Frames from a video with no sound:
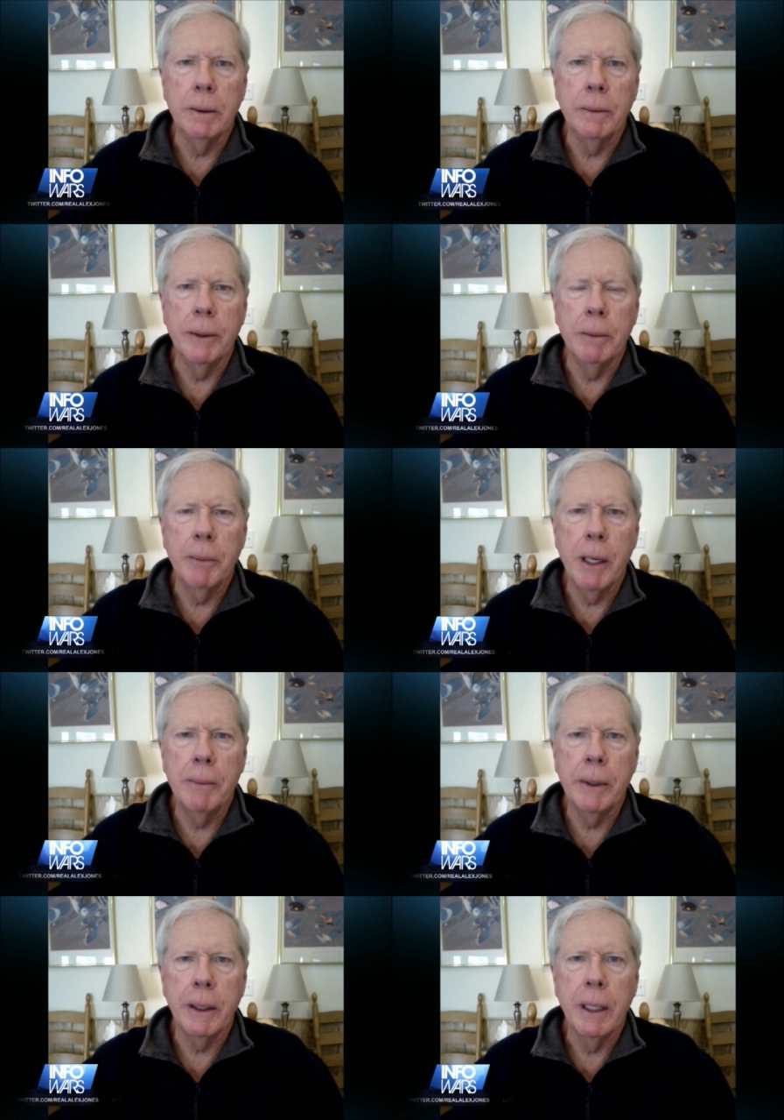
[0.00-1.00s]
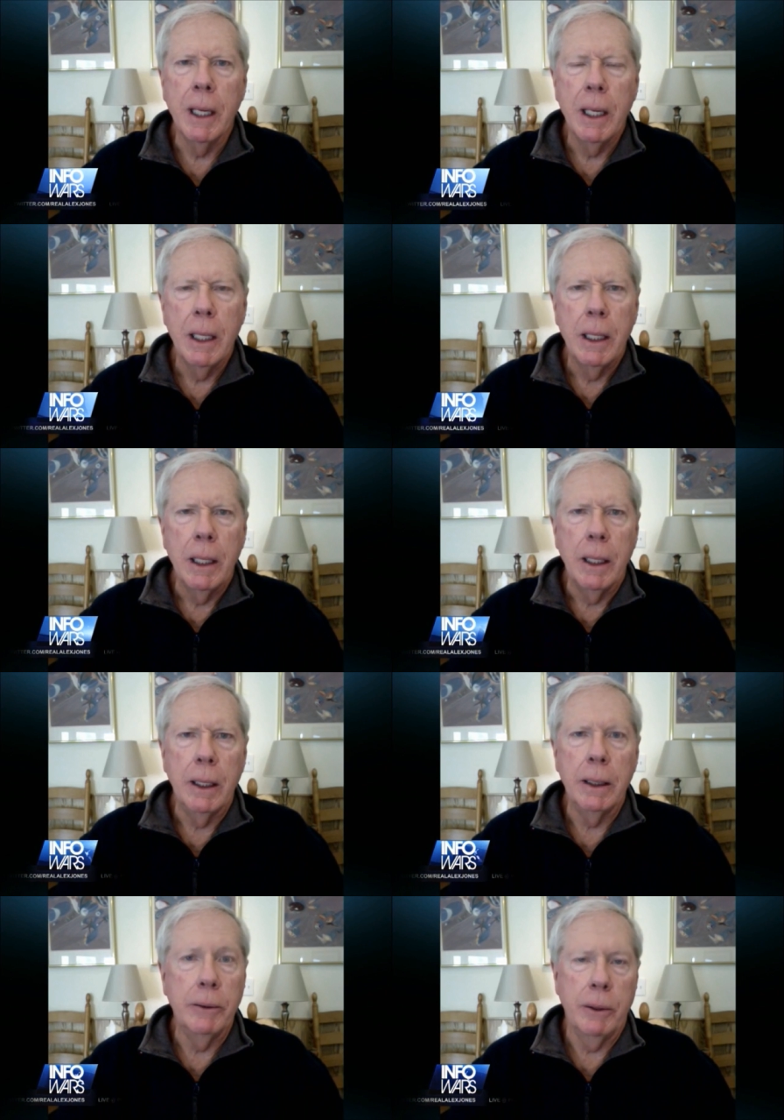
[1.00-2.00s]
their property.
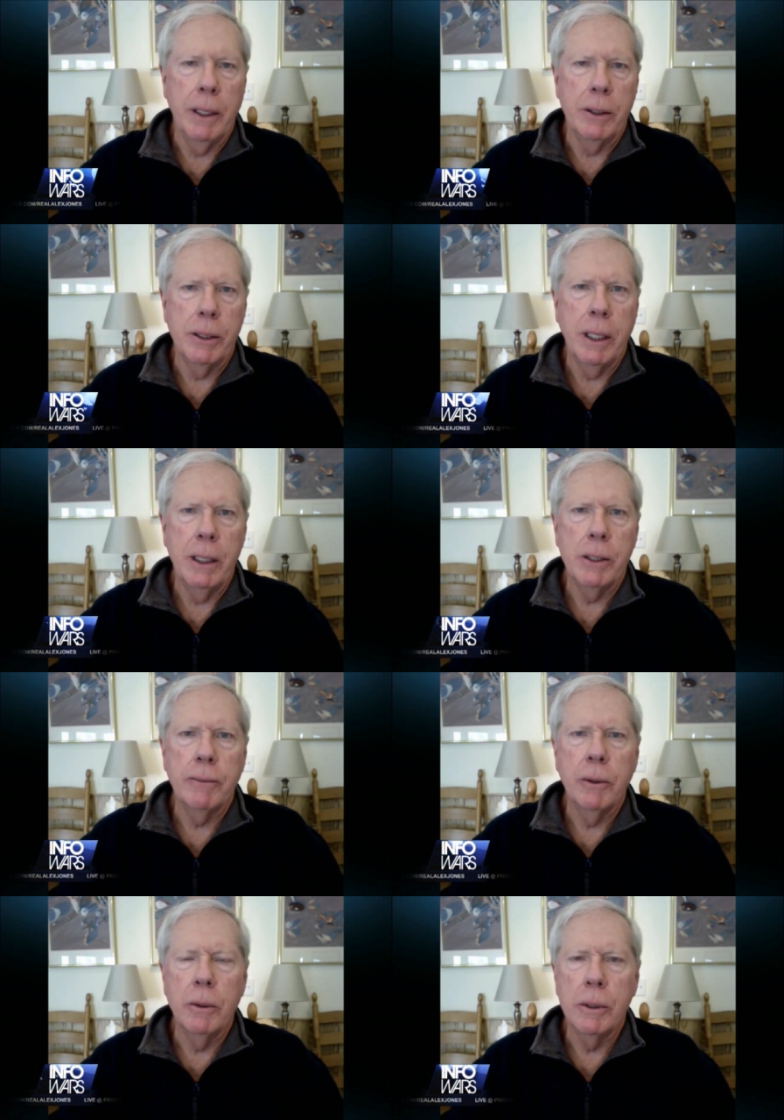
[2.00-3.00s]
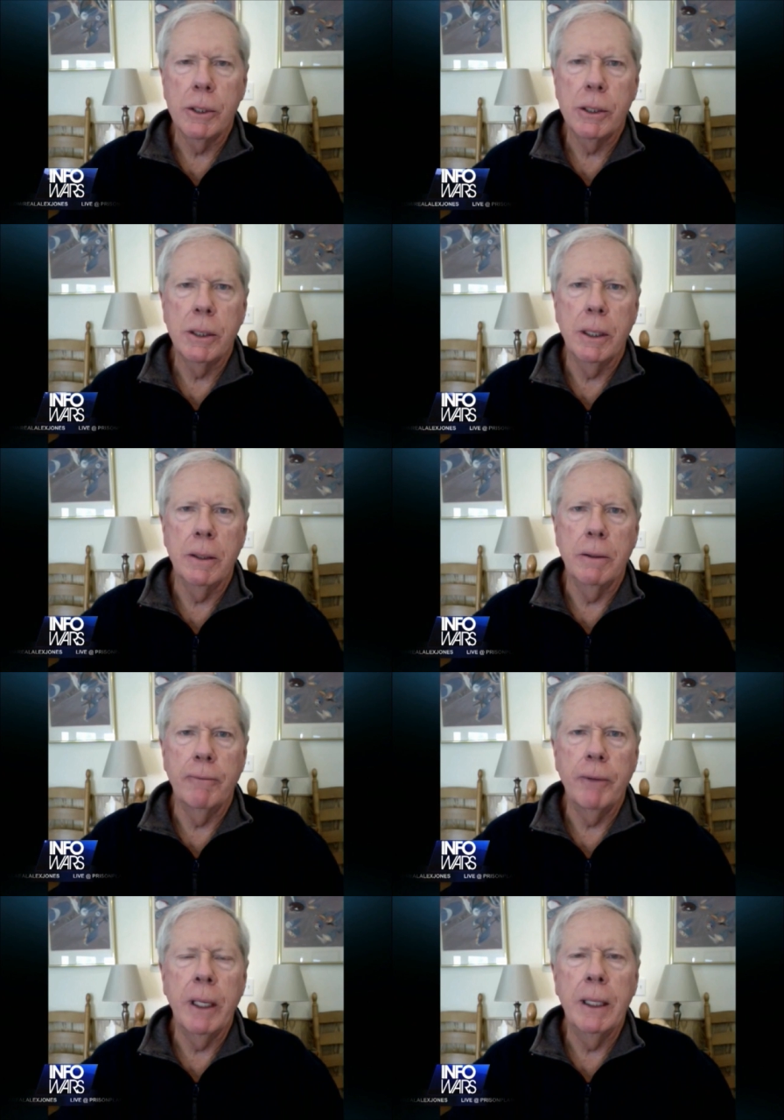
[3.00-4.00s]
in the United States, of course, uh, the
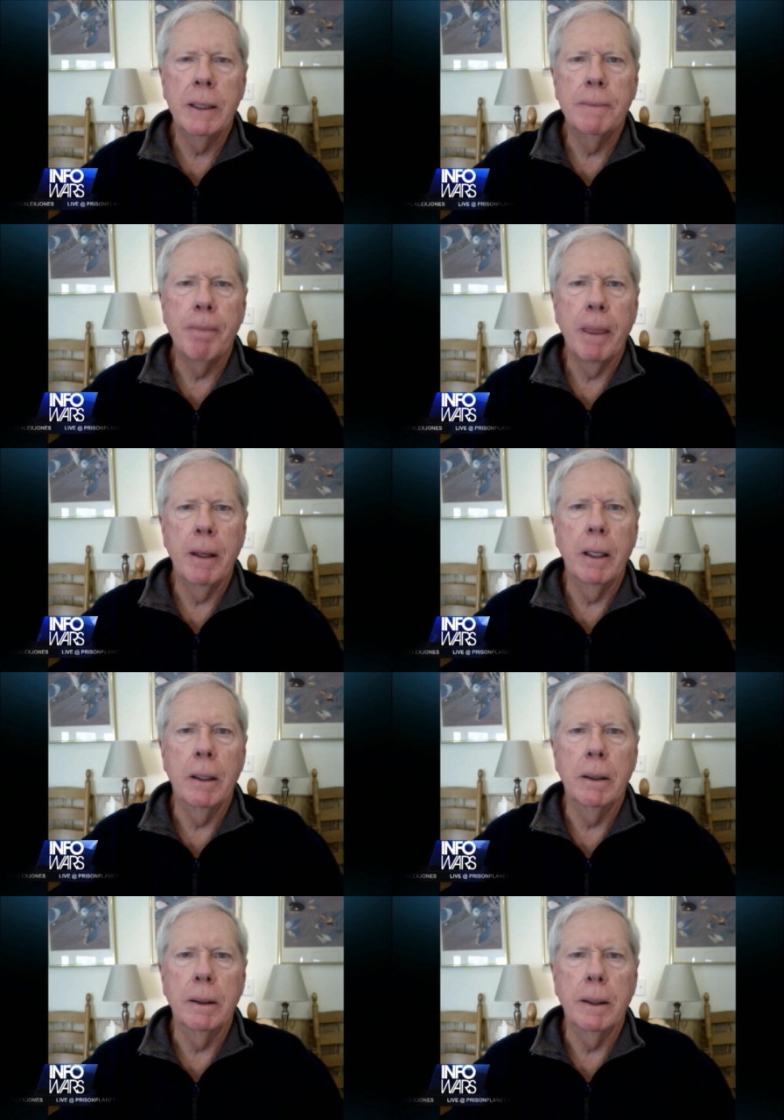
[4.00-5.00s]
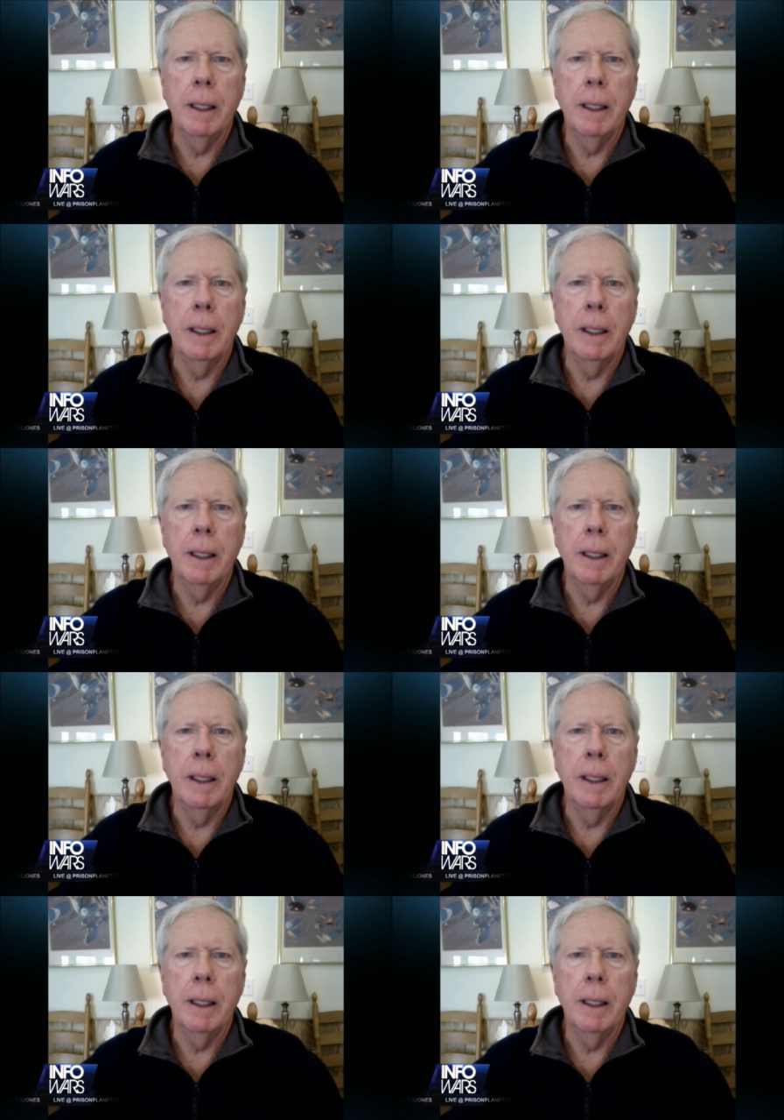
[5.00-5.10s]
Fed uh,